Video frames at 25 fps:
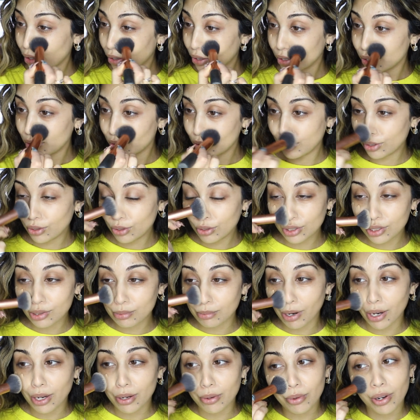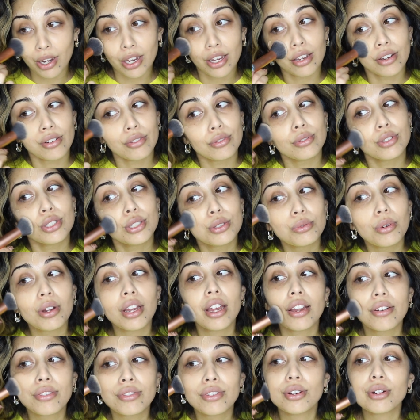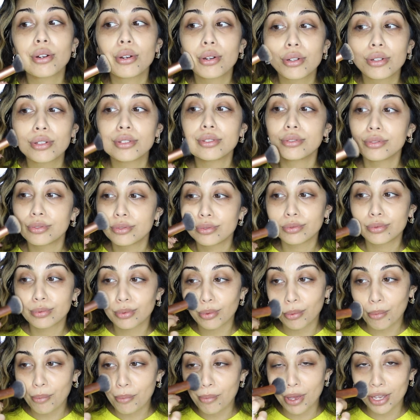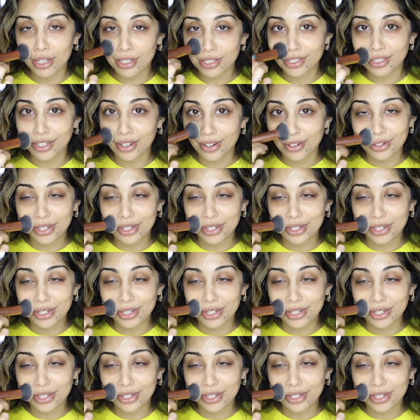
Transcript: use my way of which way I feel best.